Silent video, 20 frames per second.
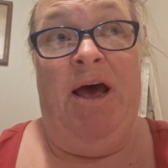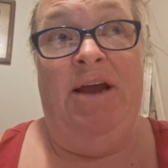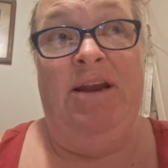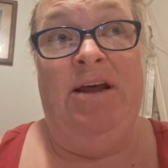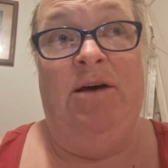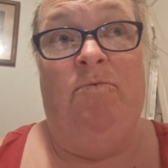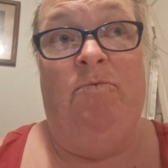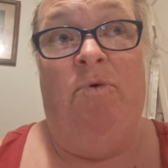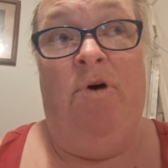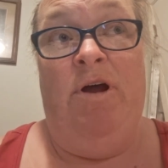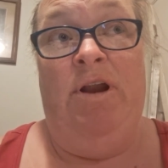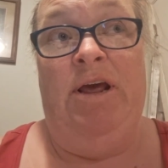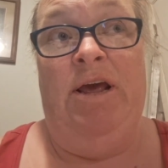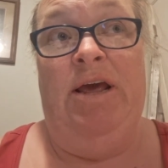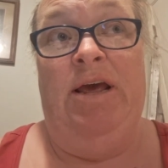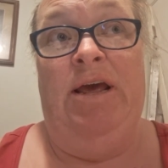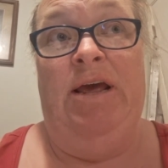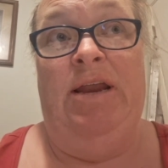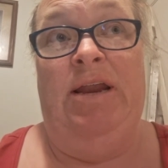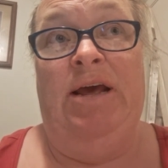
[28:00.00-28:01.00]
I didn't want
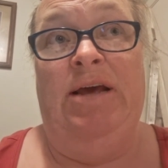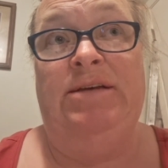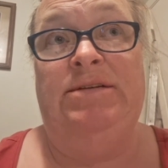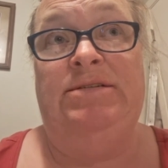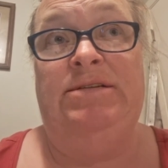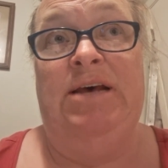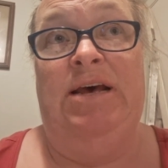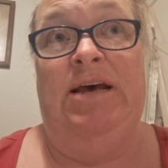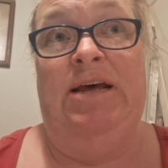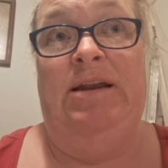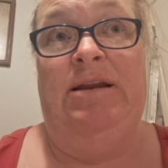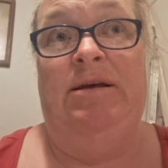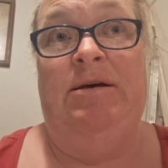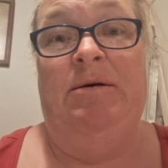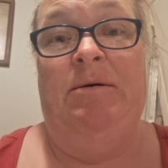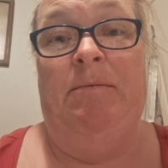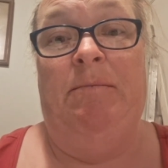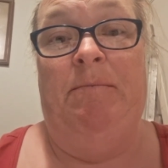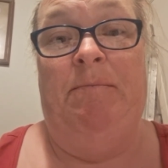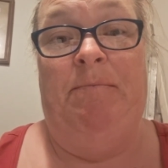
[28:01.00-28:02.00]
it. And I
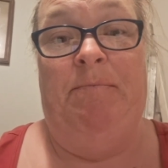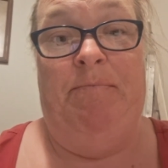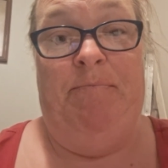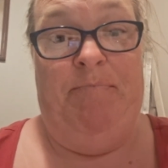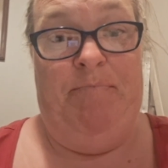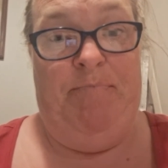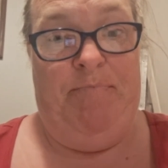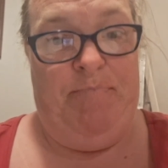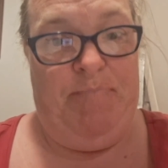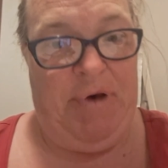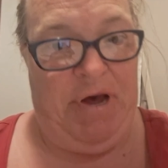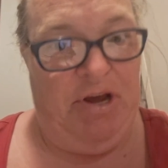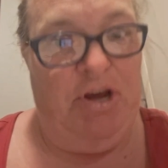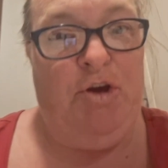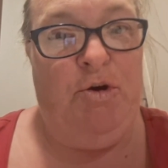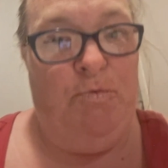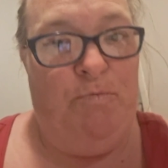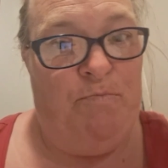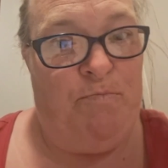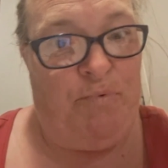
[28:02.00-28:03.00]
said, but
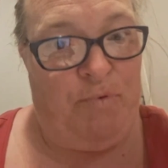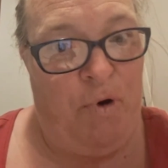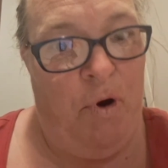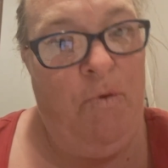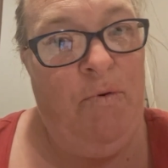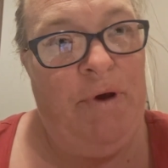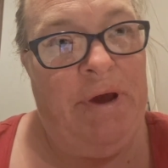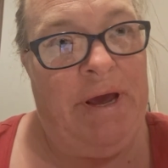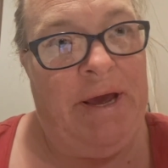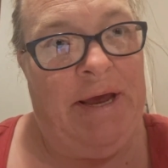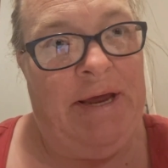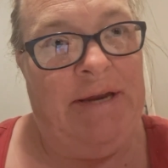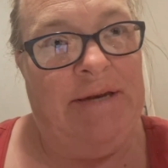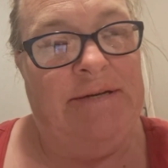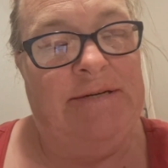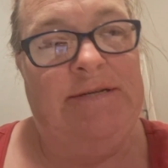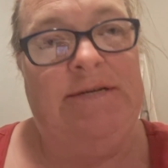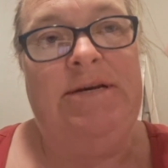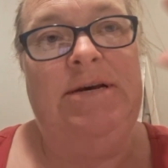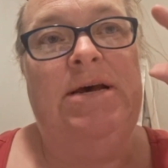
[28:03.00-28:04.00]
you broke
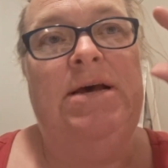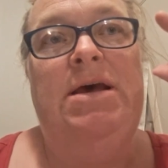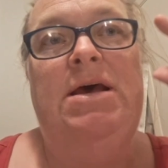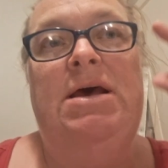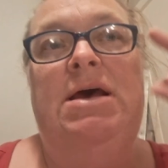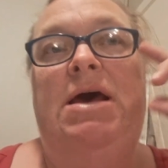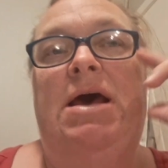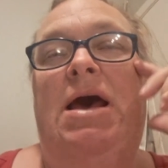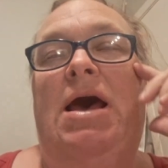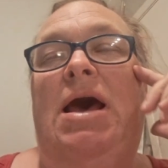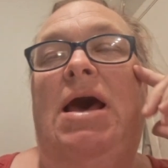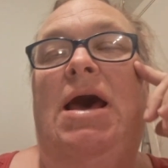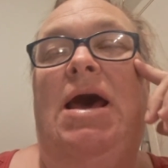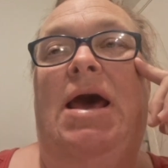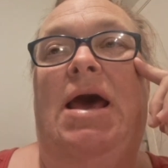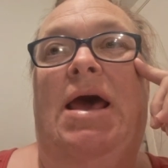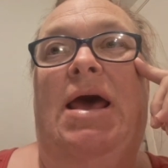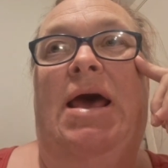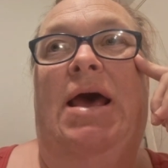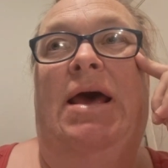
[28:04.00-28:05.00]
it.
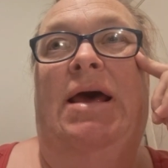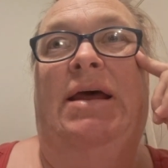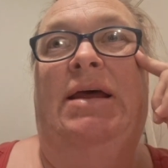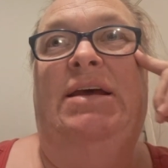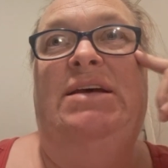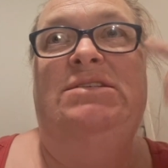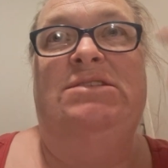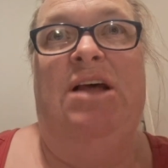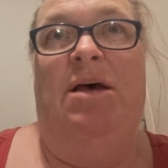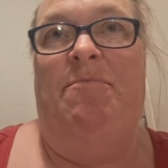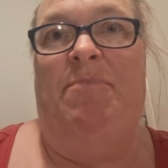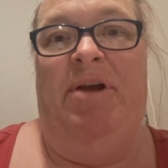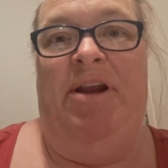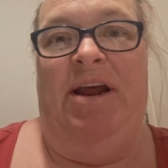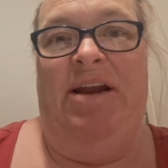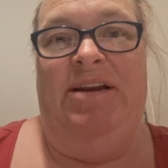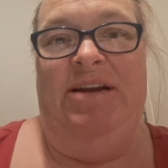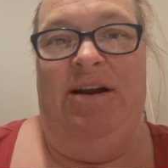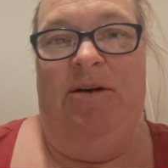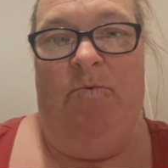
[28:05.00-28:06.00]
And he's like, but
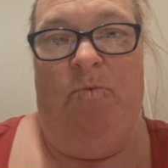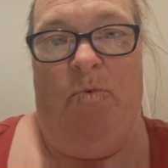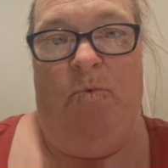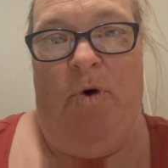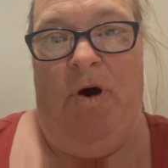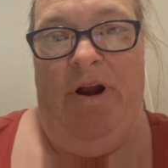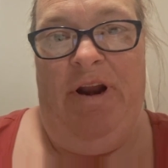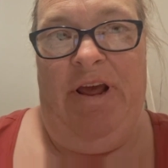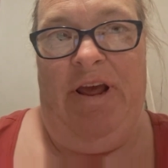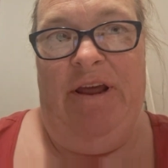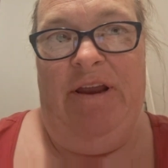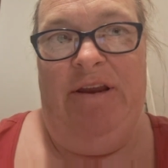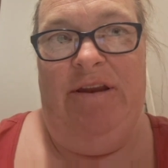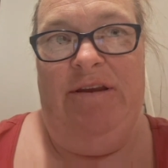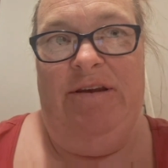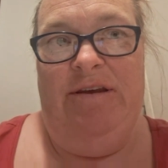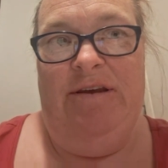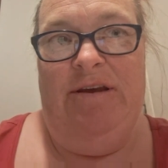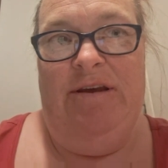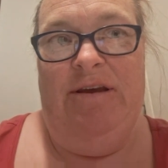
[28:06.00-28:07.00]
I didn't want it.
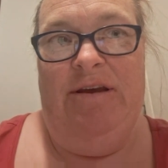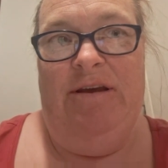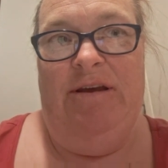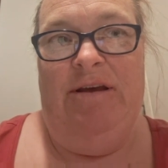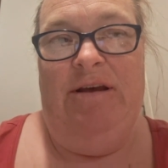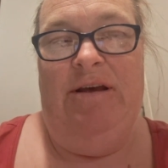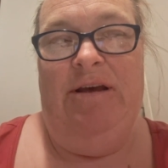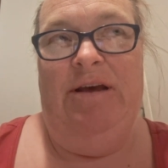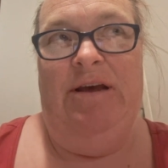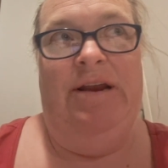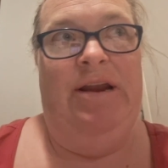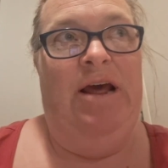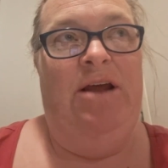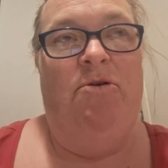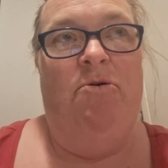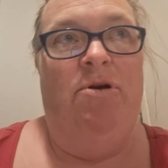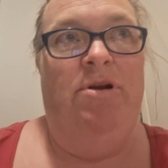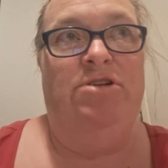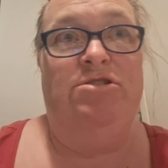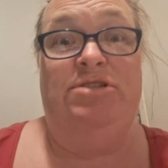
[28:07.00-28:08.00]
And I
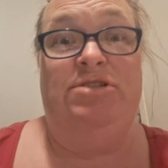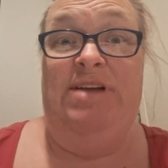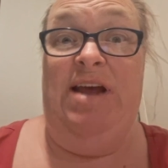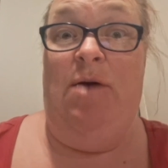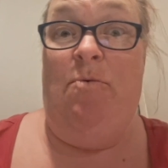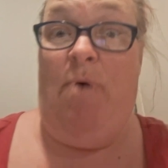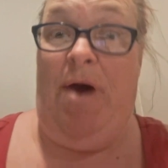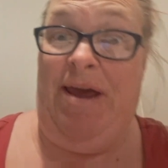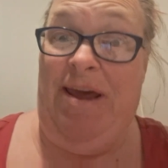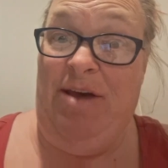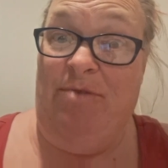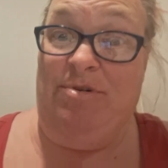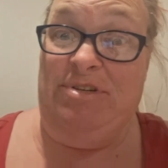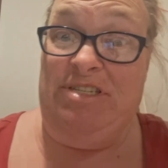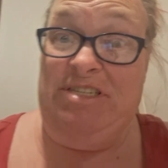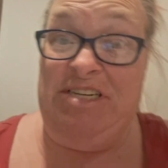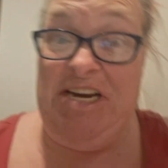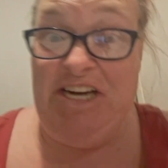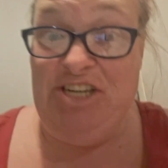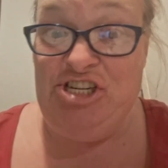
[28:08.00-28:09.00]
don't understand why he
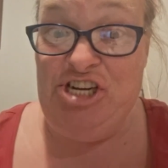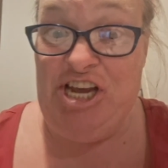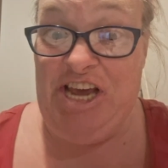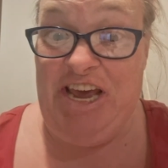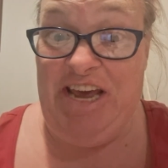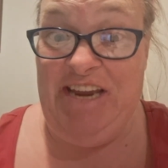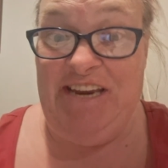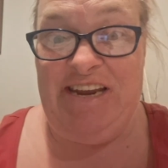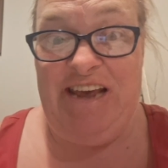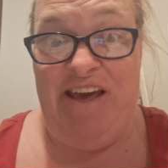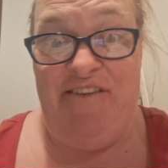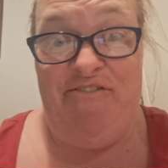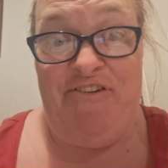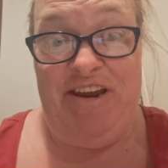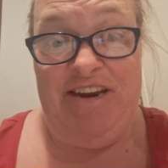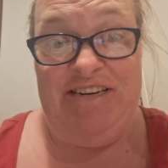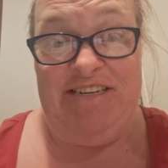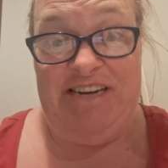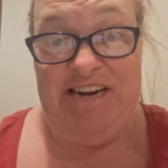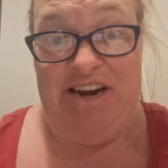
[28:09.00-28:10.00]
was touching it if
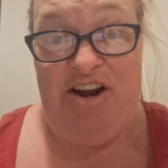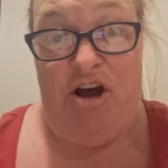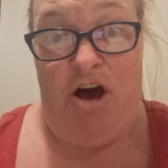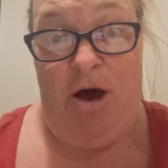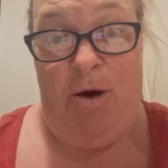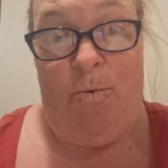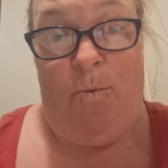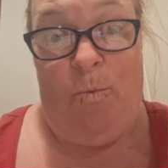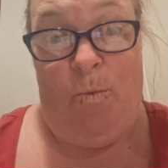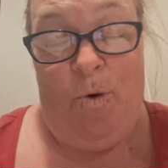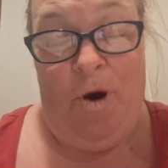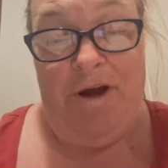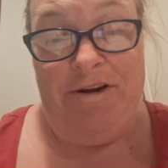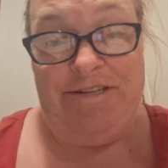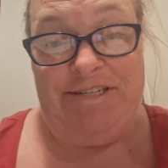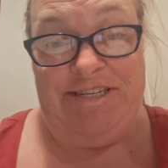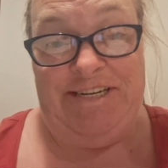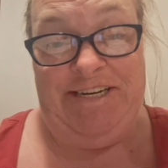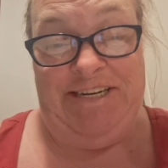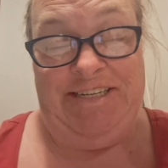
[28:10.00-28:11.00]
he did not
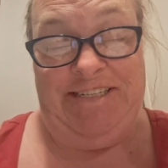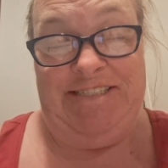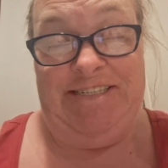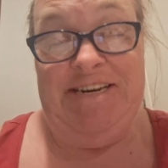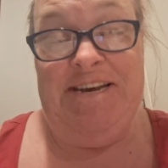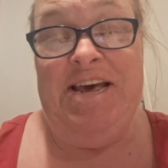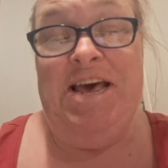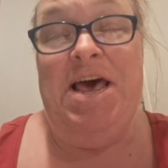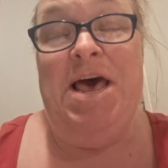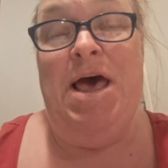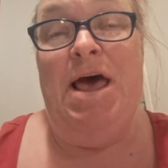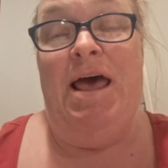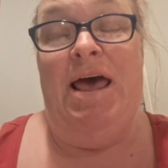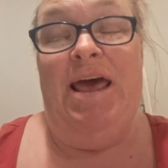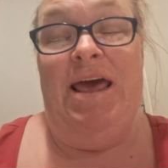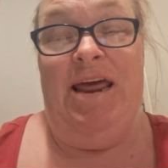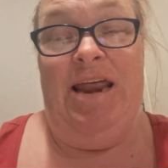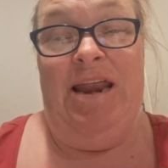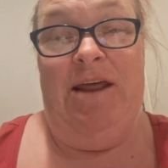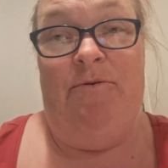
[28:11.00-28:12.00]
want it.
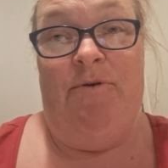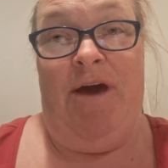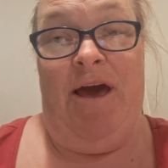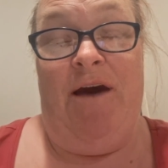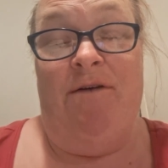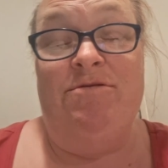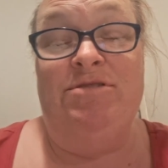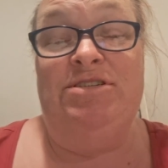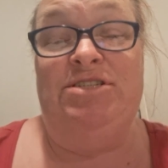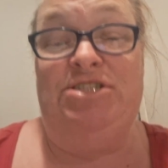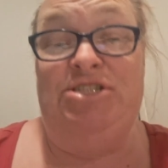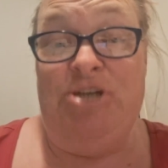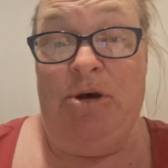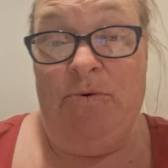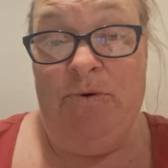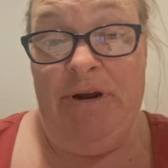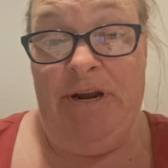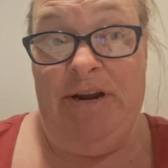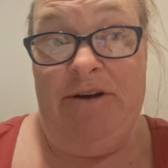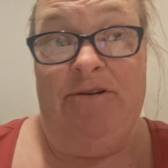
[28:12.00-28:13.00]
Anyway, I was
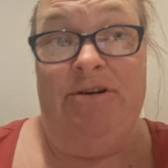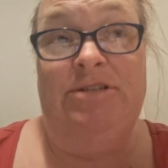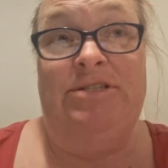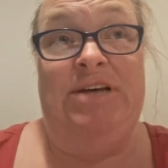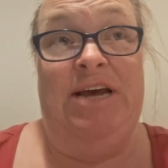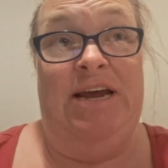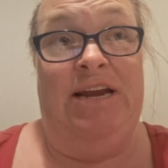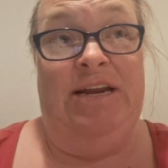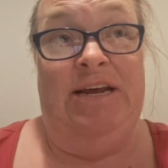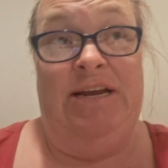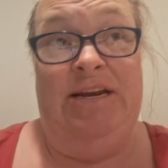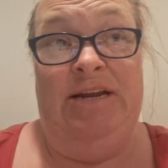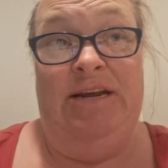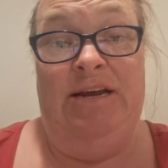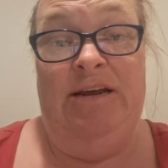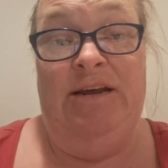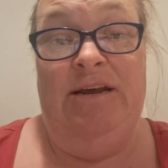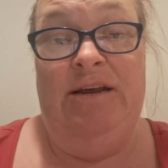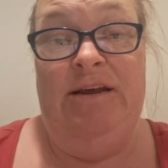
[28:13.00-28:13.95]
so irritated.